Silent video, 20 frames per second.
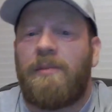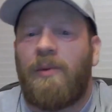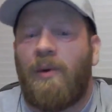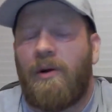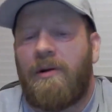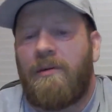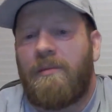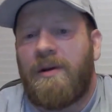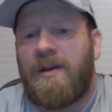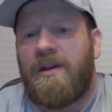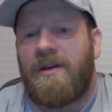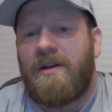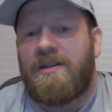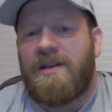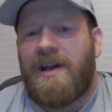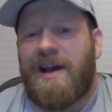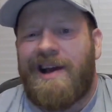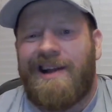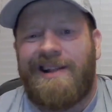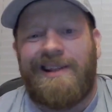important
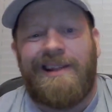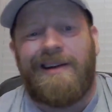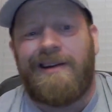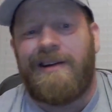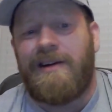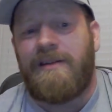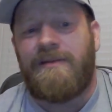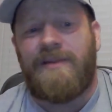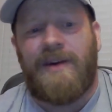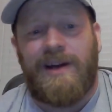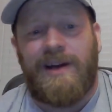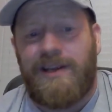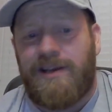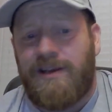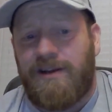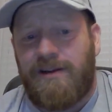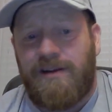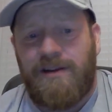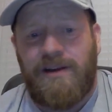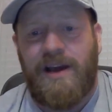because I love
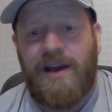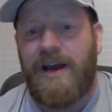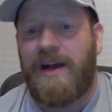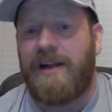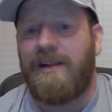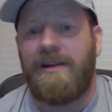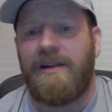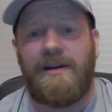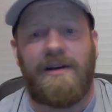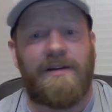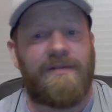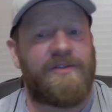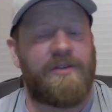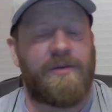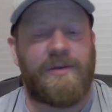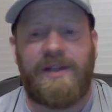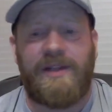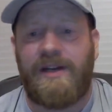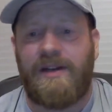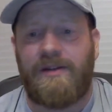hiking. I love
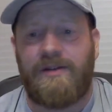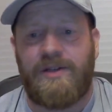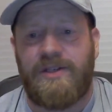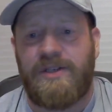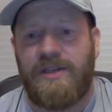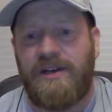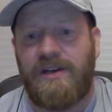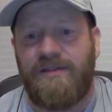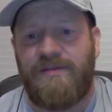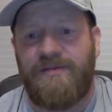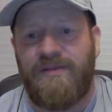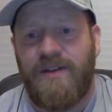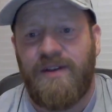doing that other stuff,